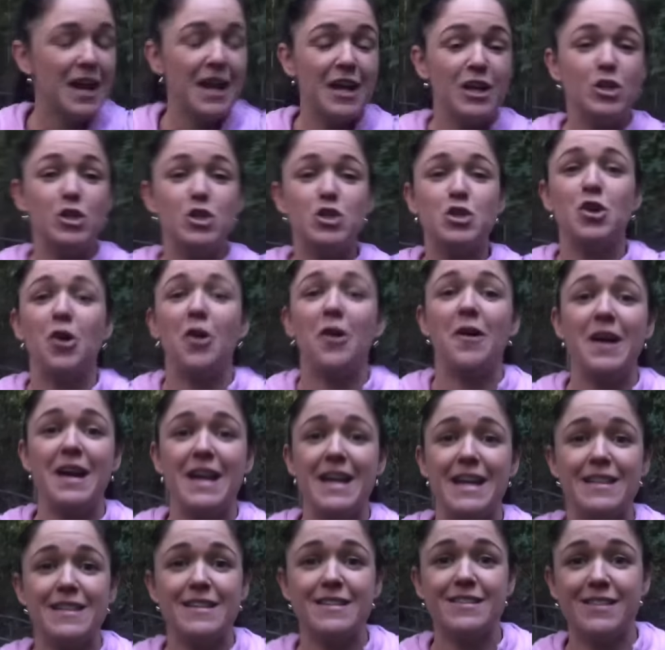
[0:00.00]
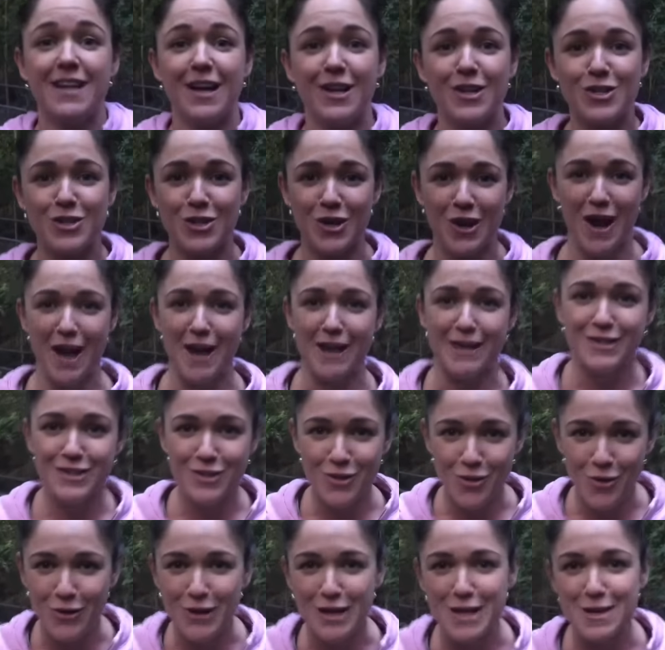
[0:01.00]
enjoying the sunshine,
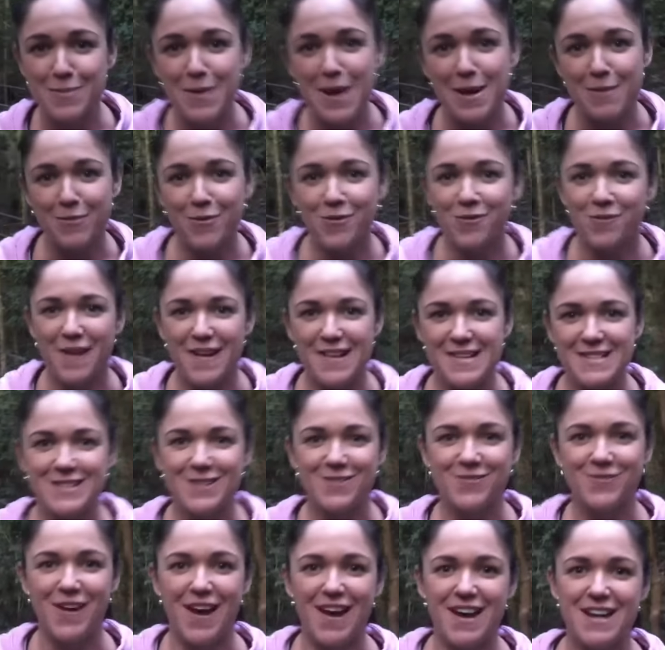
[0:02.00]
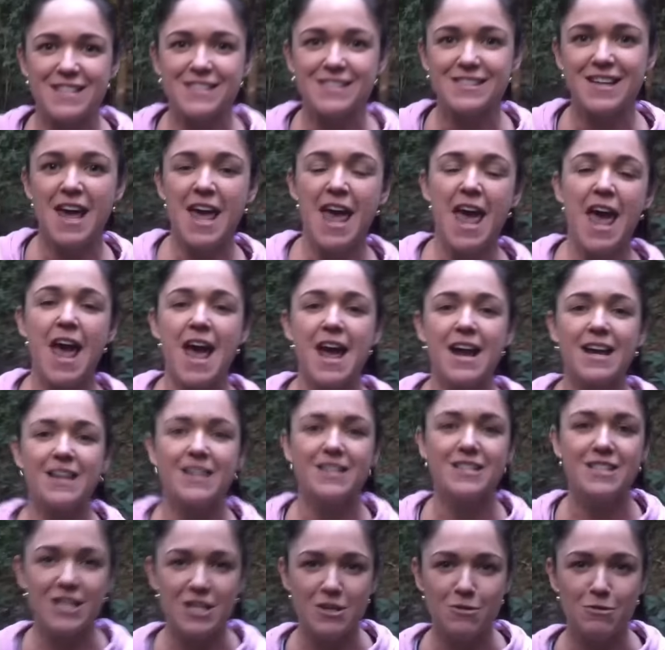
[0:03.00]
talking to people face to face, and
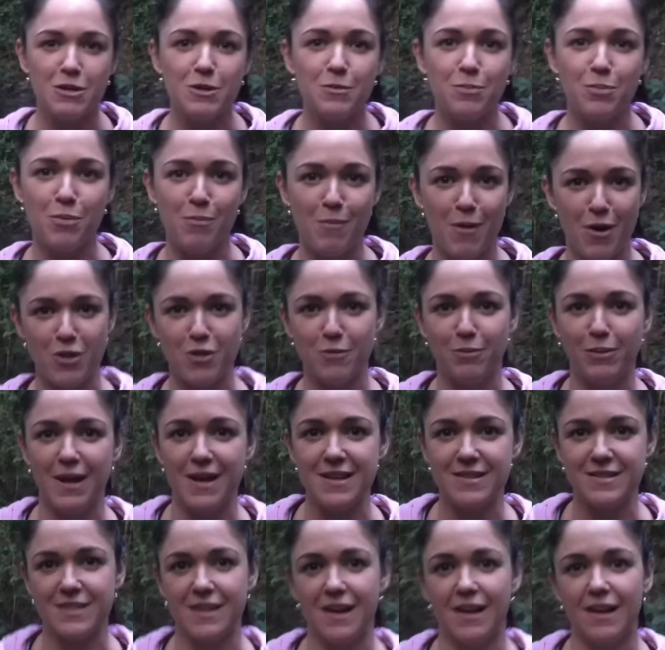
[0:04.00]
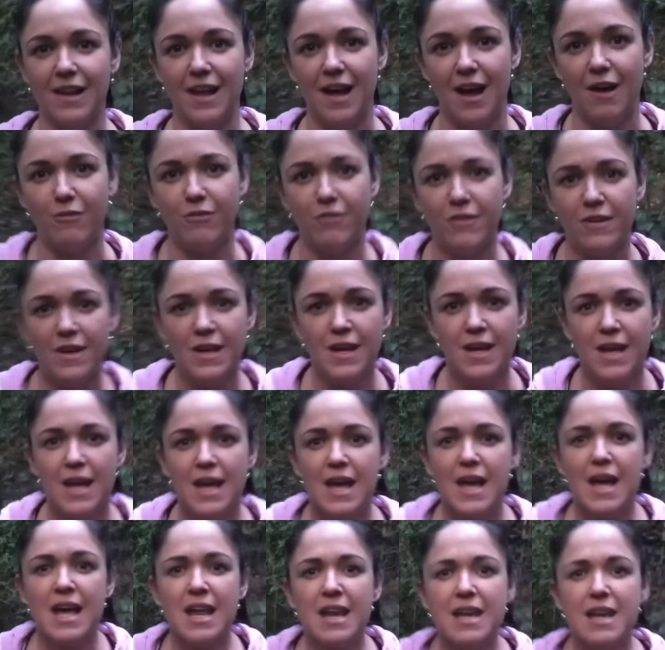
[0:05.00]
continuing to promote the place that I love.
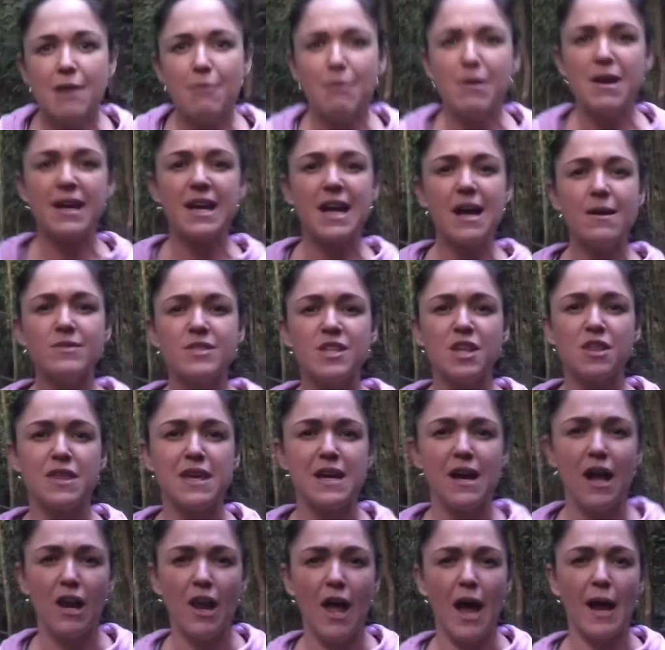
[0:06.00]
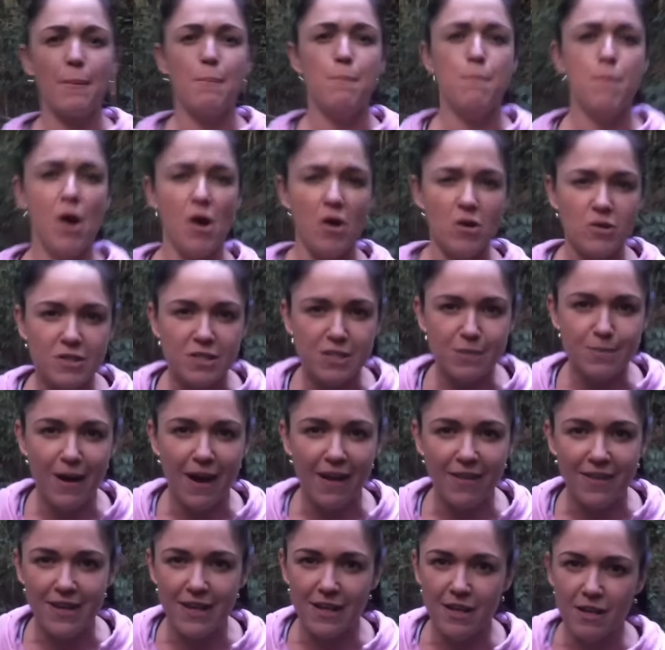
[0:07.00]
Now, when it comes to the thing I like most
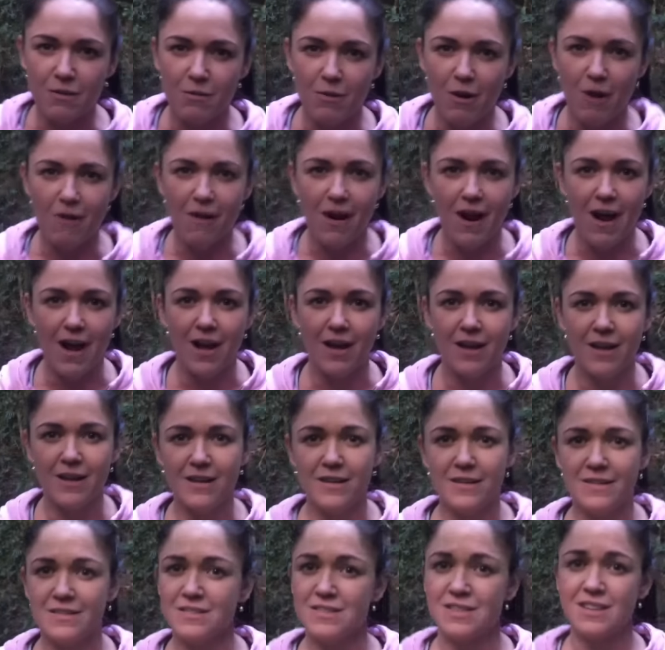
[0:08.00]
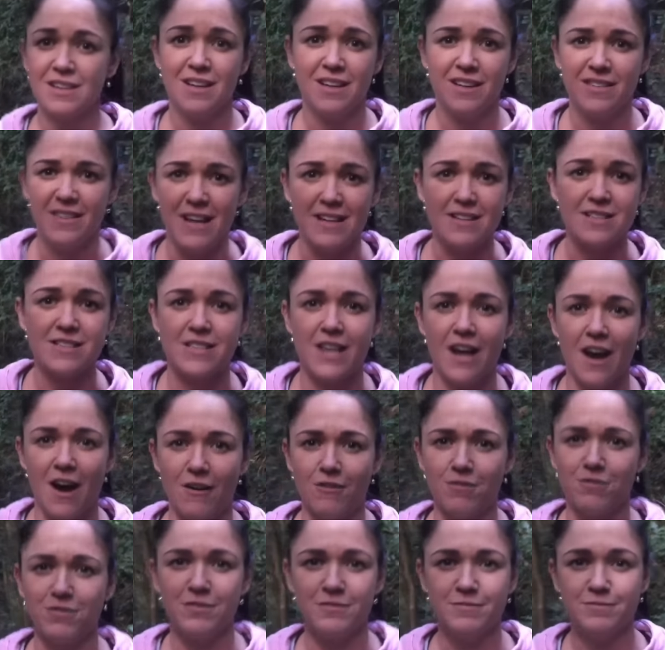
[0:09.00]
about the Illawarra, that's
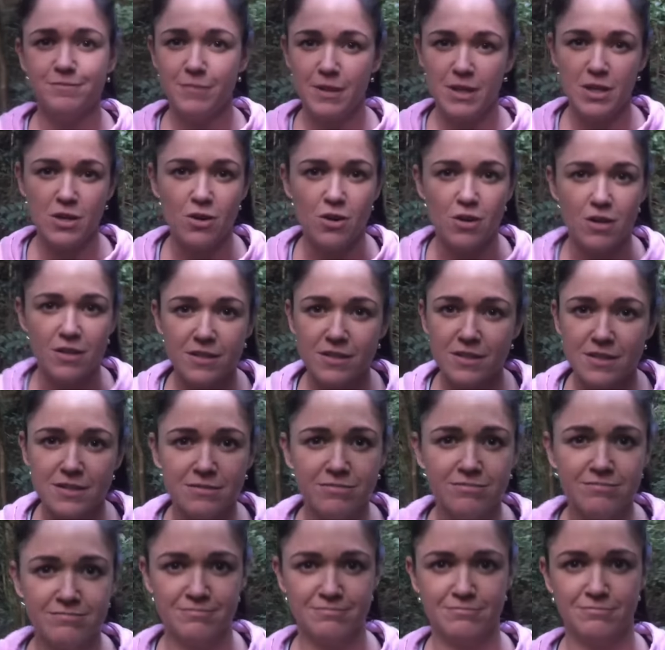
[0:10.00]
tough because,